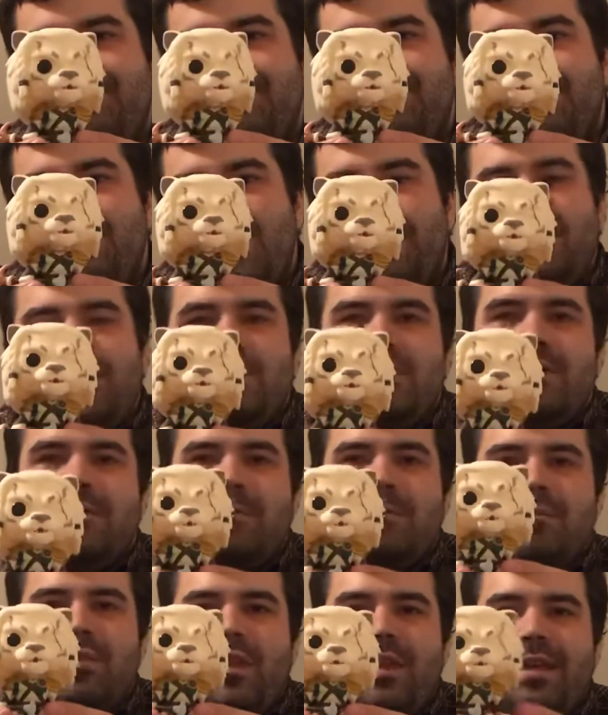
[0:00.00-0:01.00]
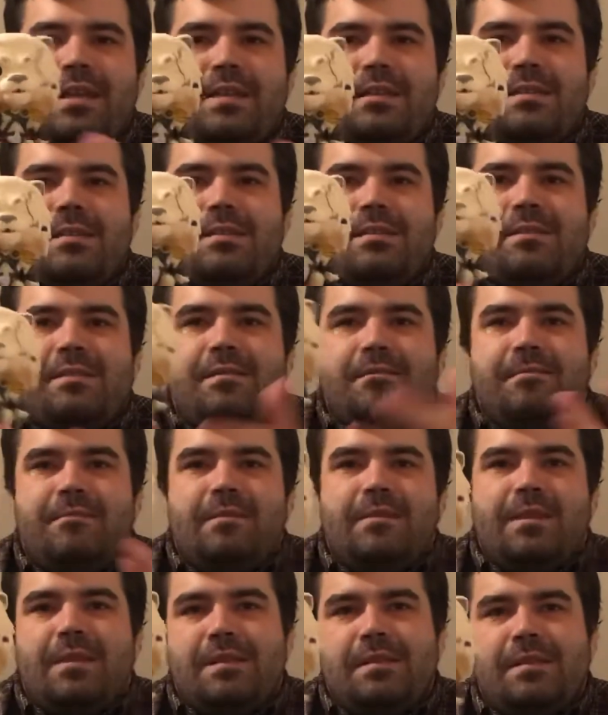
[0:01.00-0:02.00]
a bunch of different planes,
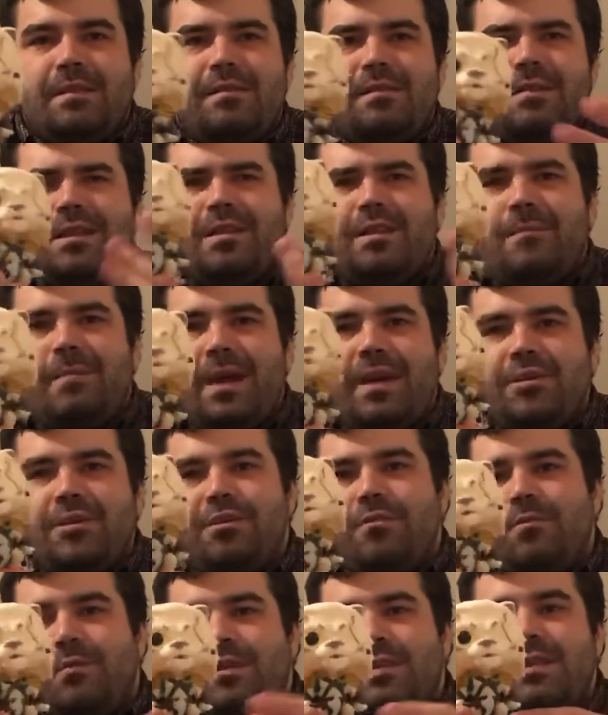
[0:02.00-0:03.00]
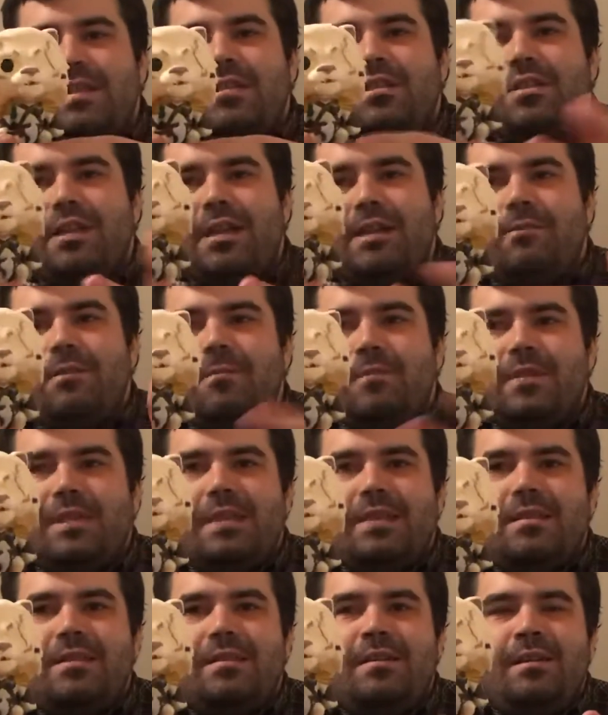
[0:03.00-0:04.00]
because that's how magic works. Each set
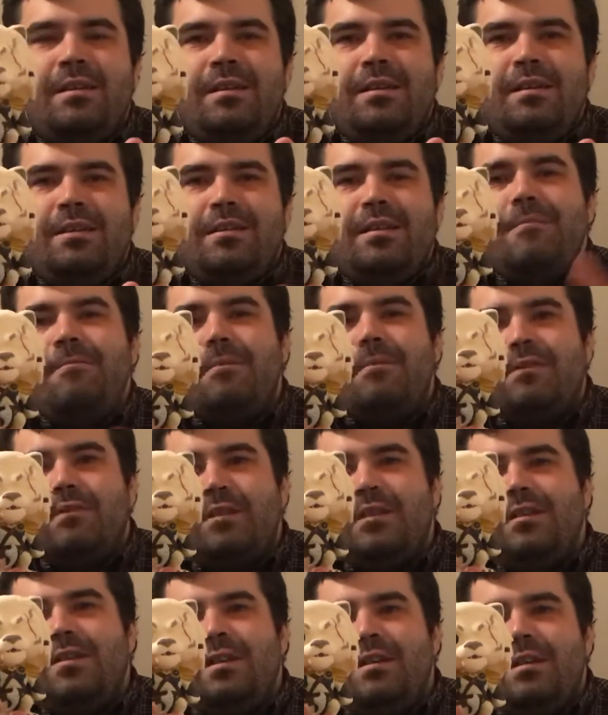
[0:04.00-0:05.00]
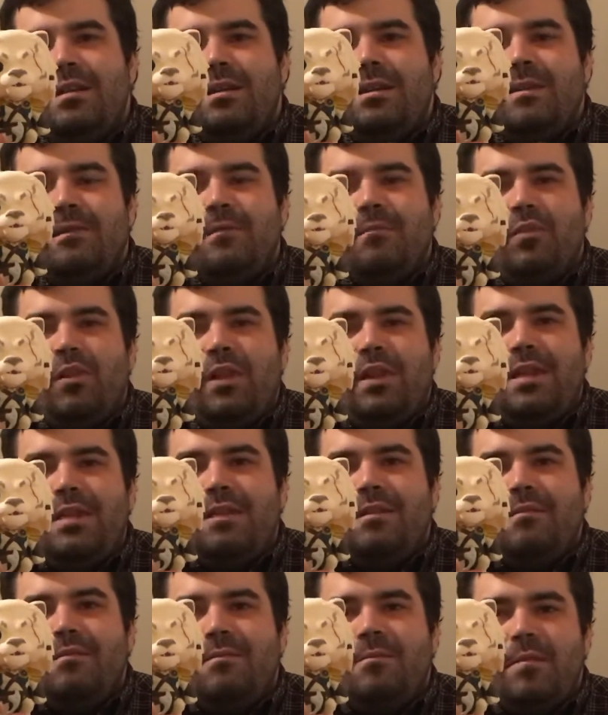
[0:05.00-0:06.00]
represents typically a different
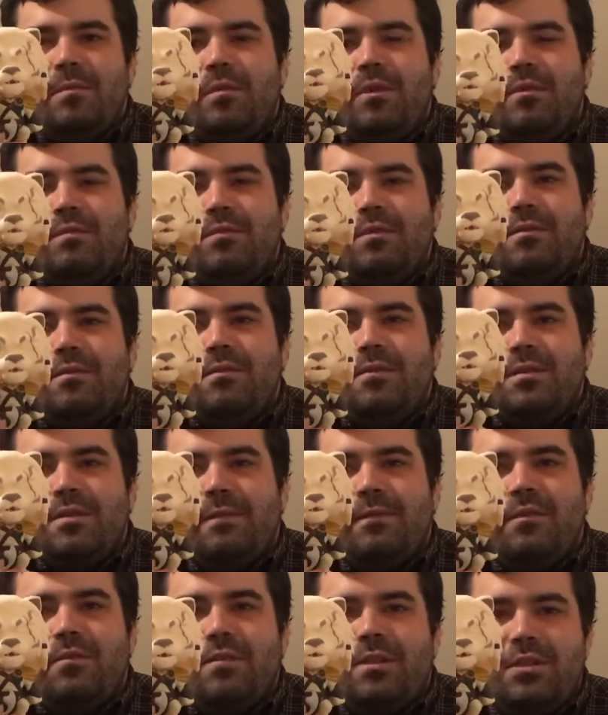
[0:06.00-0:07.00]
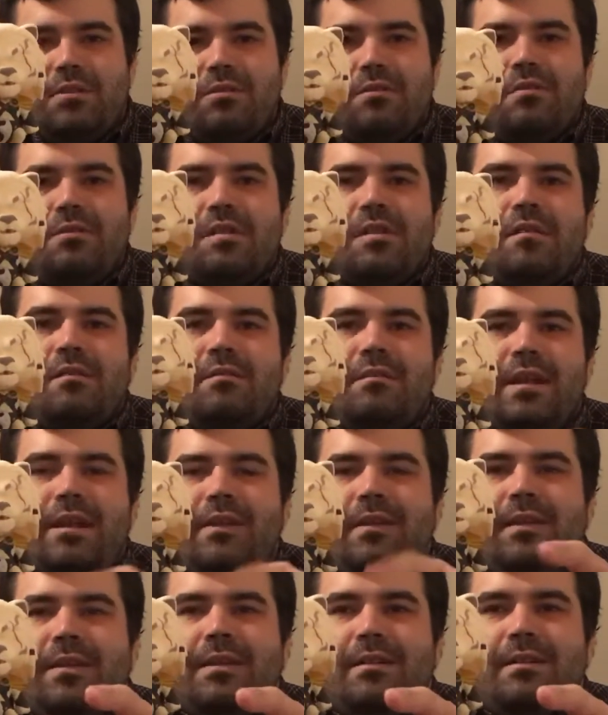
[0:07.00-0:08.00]
plane that people go to, and there's different creatures, kind of
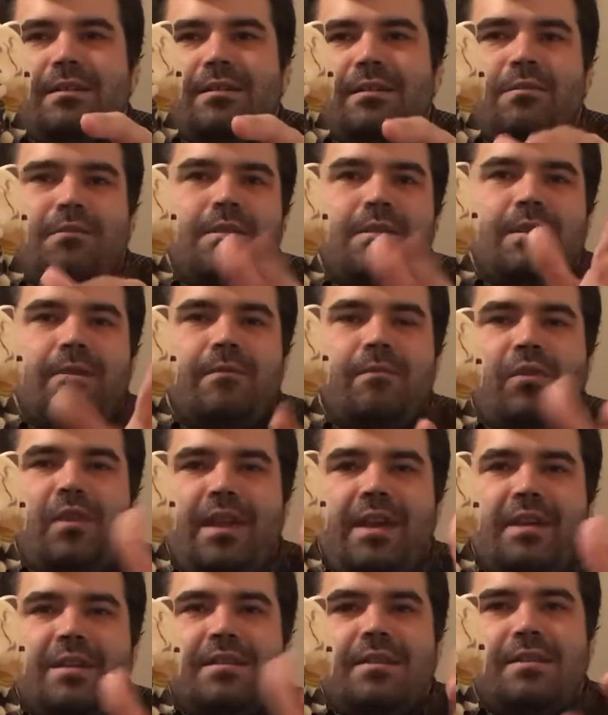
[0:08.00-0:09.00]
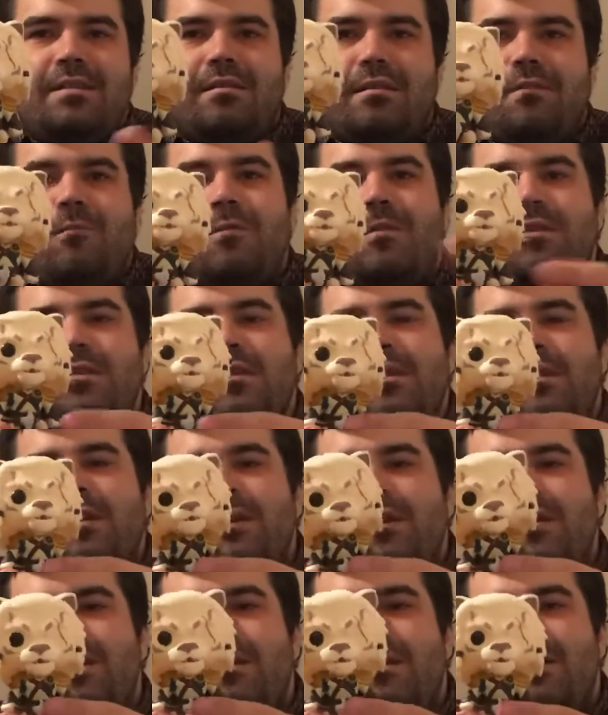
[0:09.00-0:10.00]
like going to different planets in Star Wars.
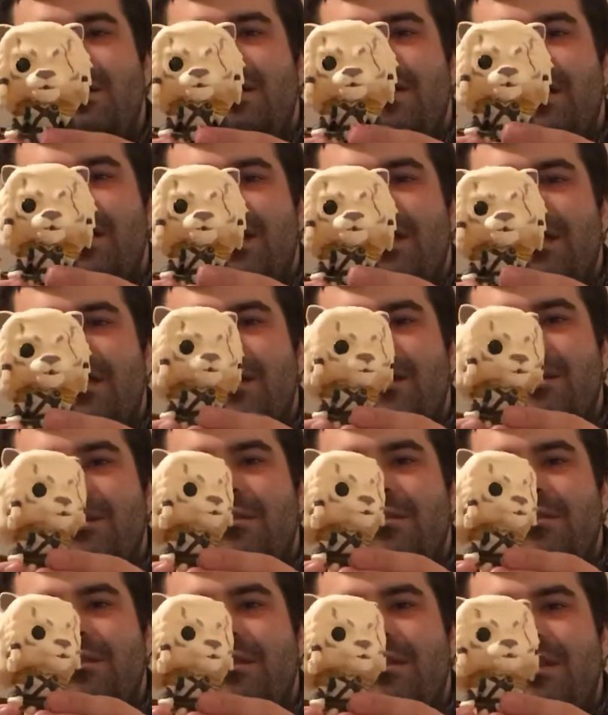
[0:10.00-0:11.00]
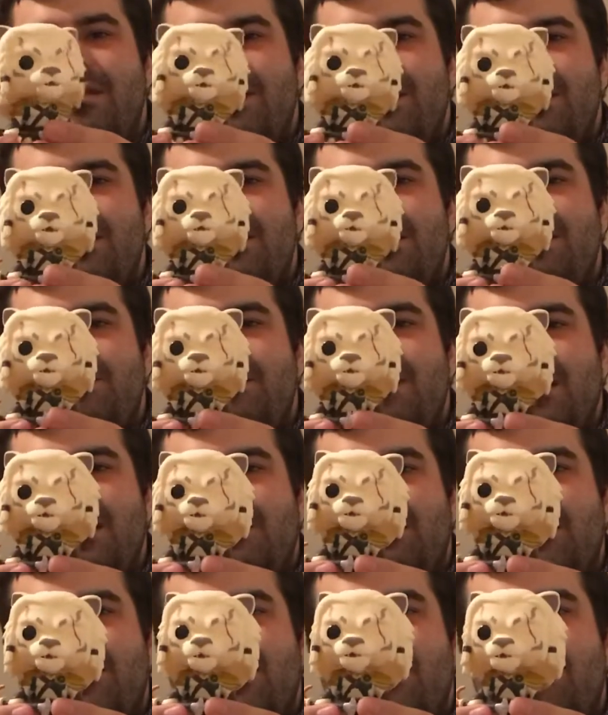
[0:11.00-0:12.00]
And he's
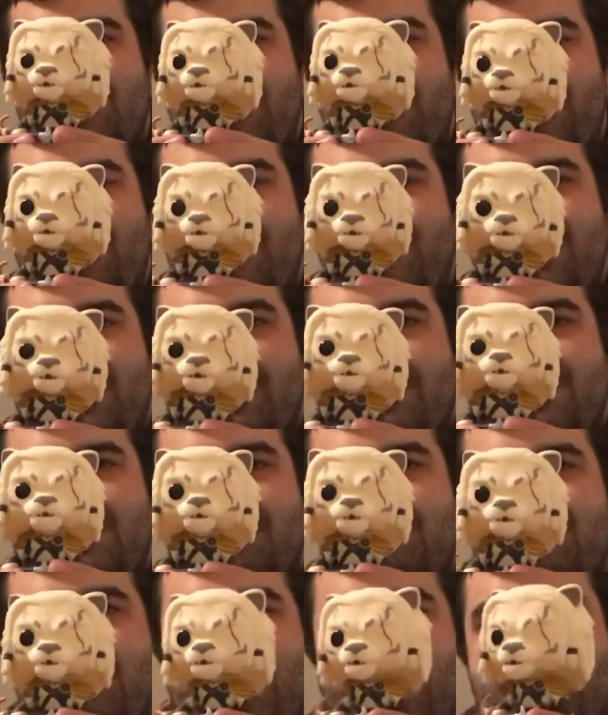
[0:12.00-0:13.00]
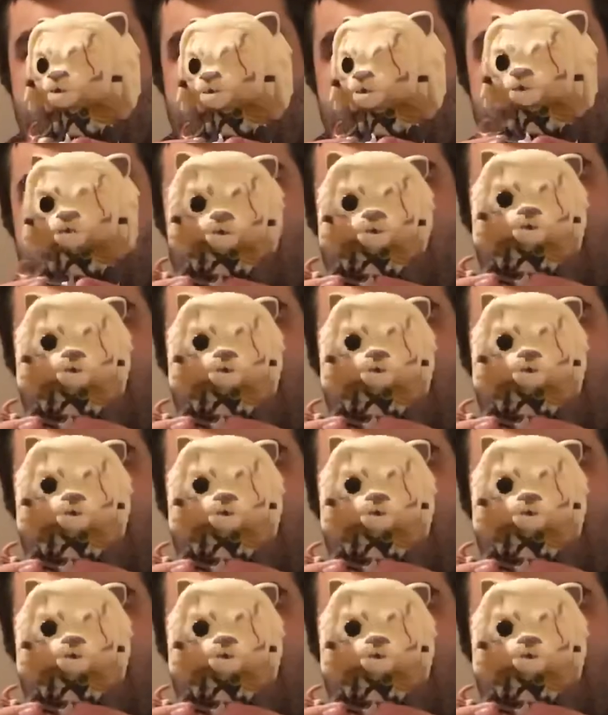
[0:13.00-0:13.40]
basically part of like this bipedal